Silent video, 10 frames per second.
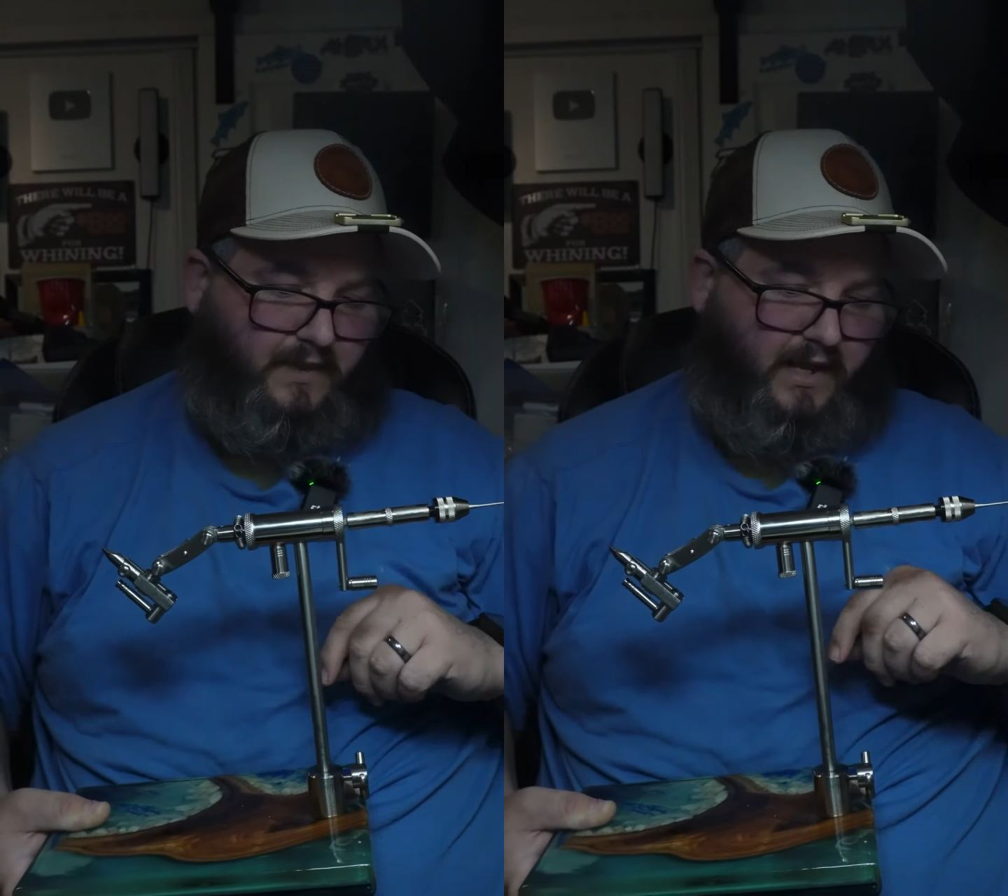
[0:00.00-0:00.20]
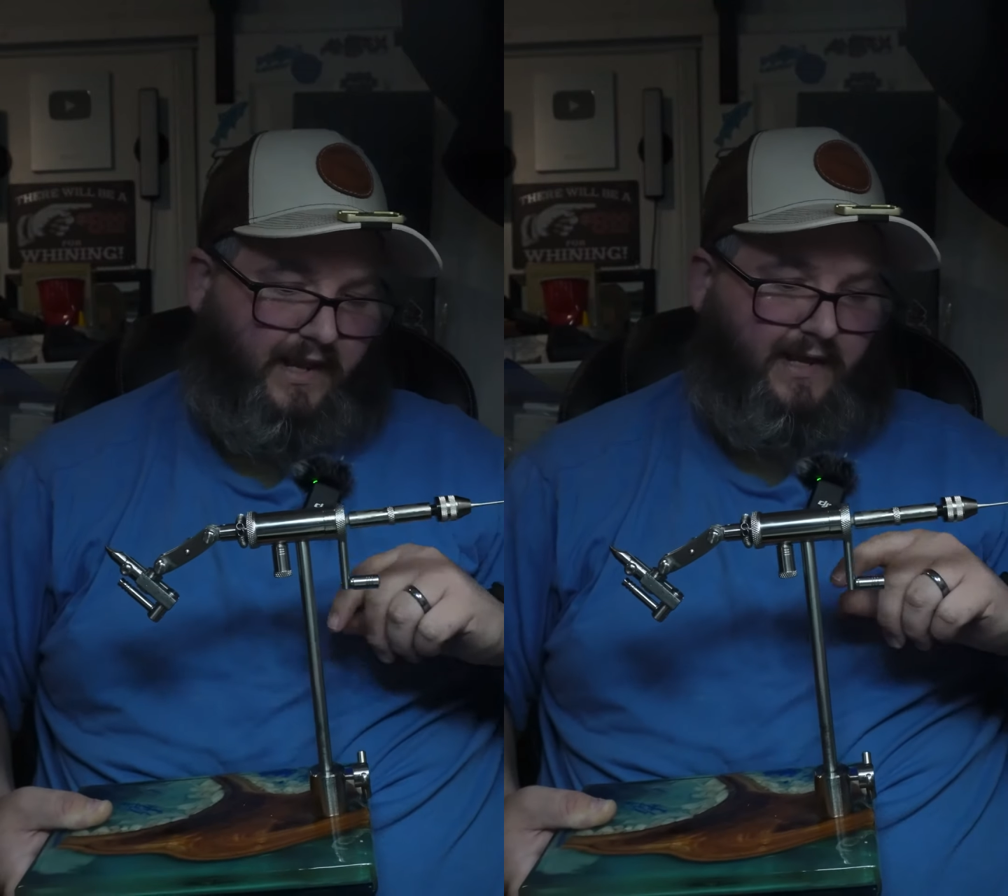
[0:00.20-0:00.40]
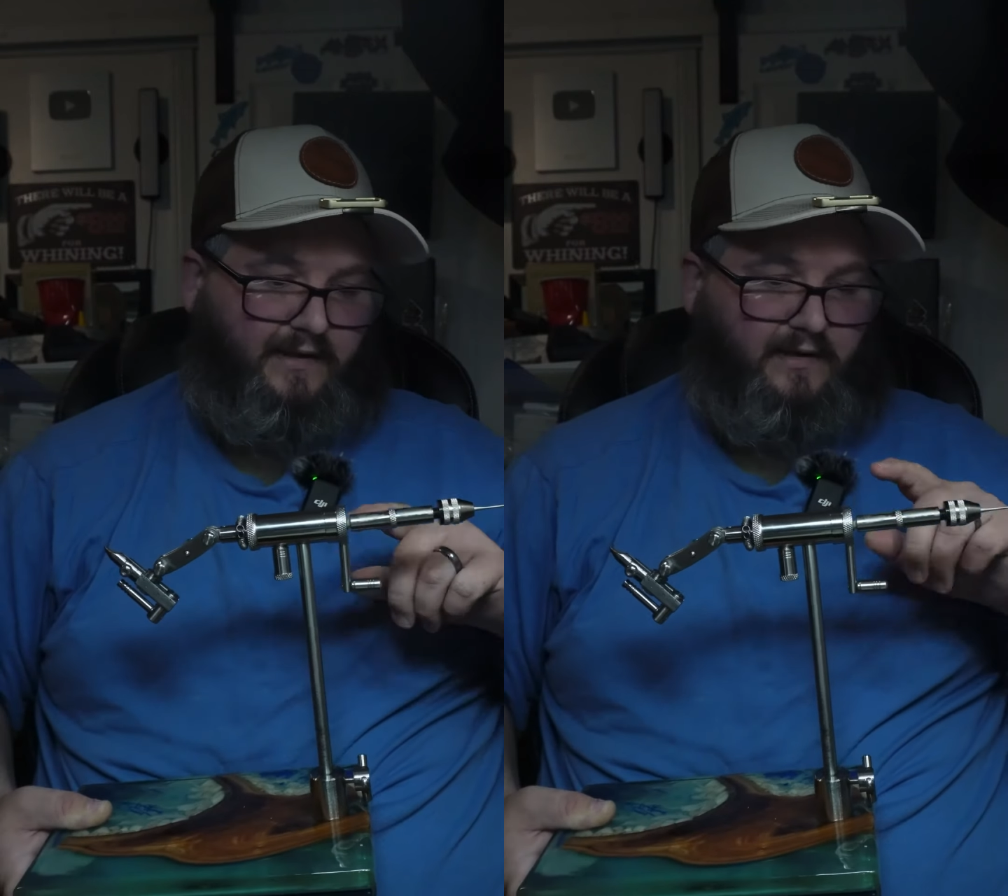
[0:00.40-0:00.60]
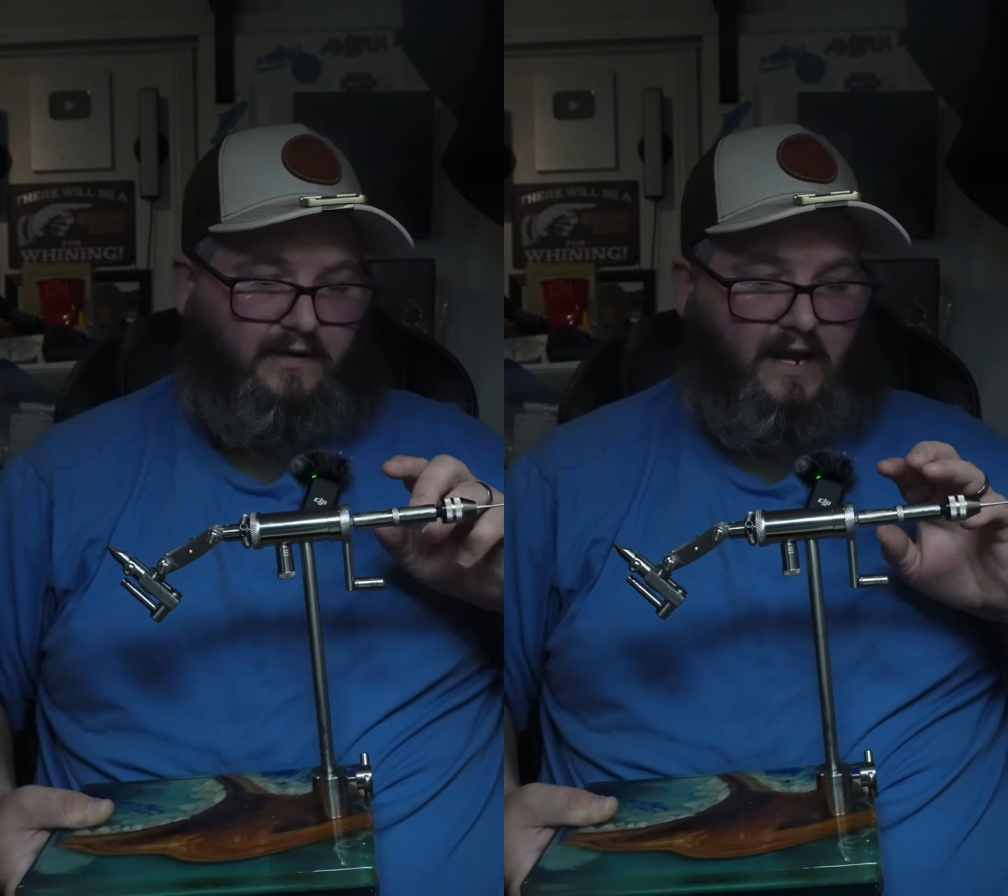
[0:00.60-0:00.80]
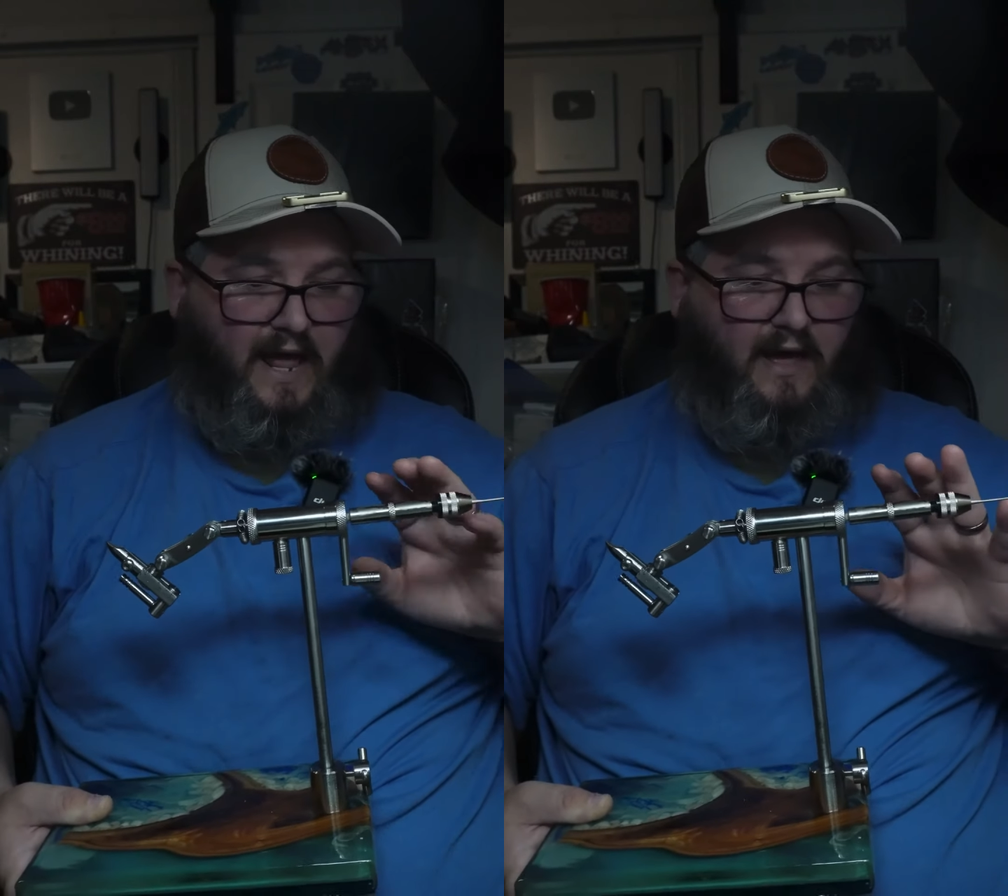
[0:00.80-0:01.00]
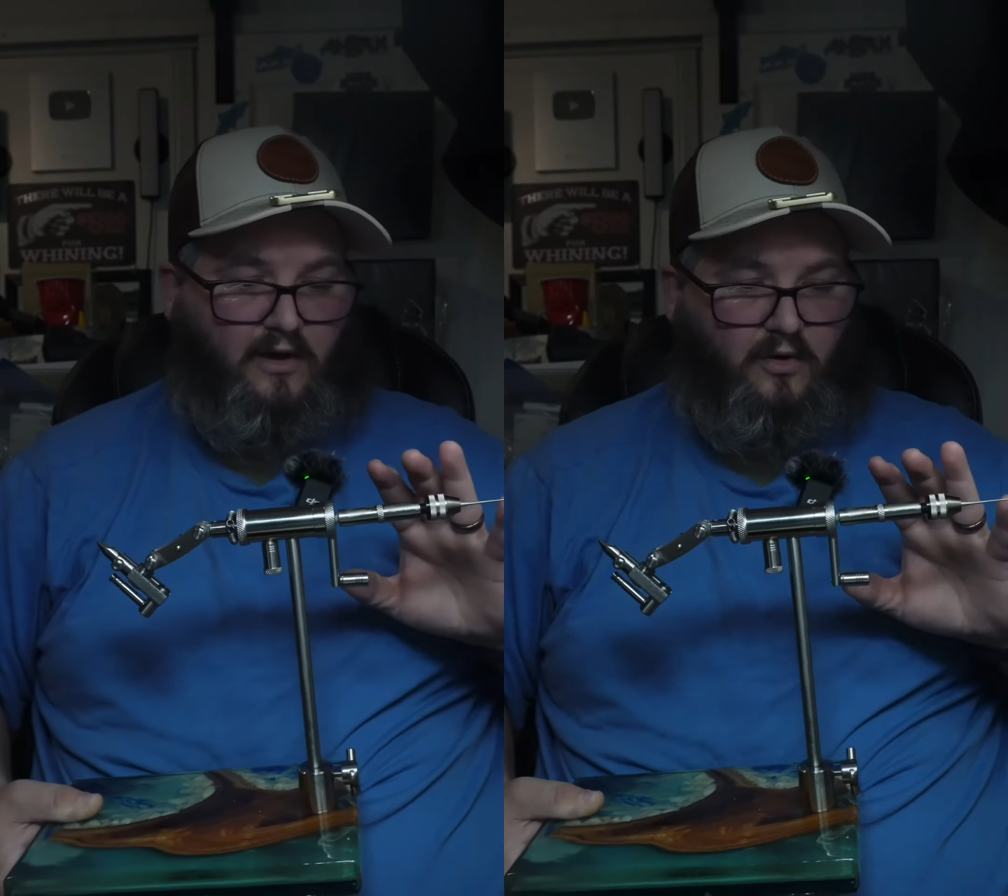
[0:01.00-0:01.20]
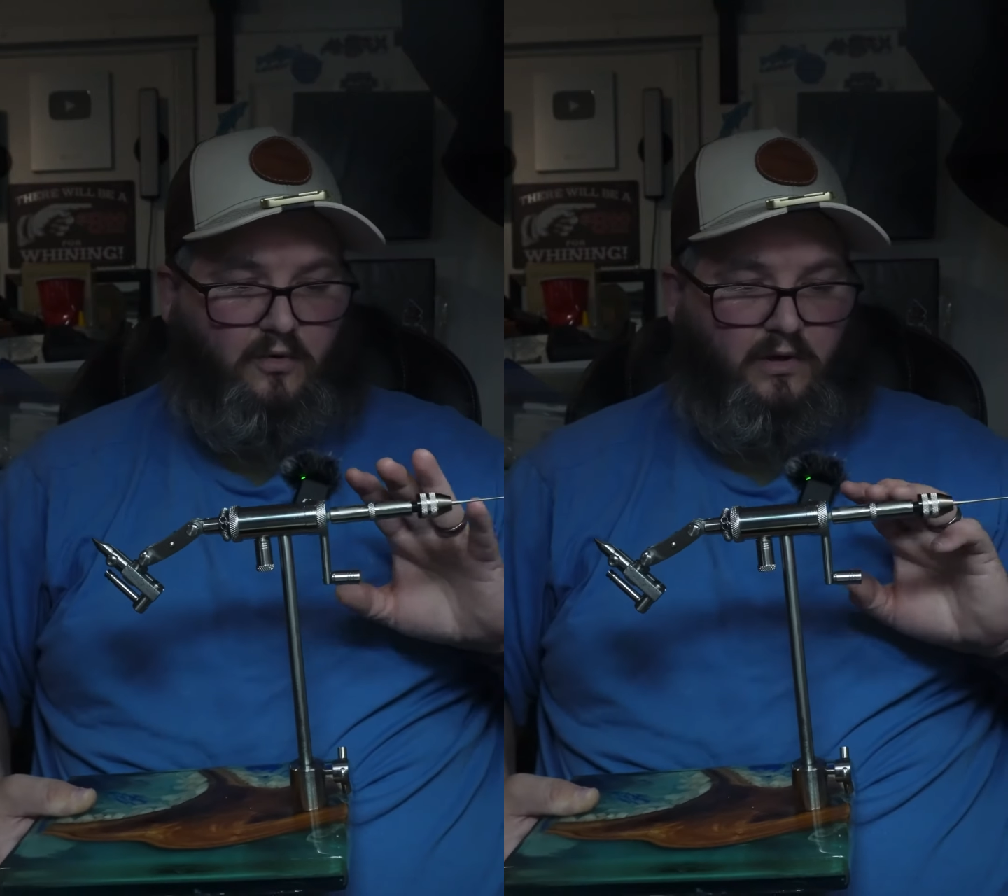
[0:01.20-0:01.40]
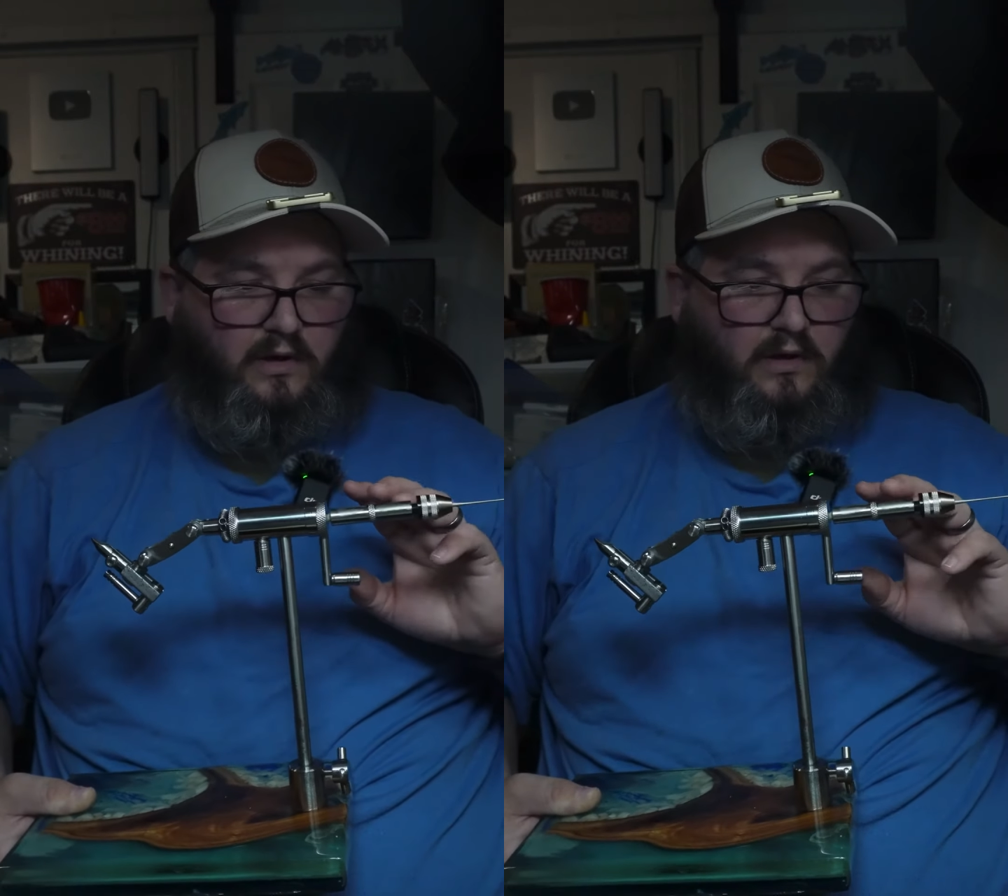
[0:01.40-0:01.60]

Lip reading: And now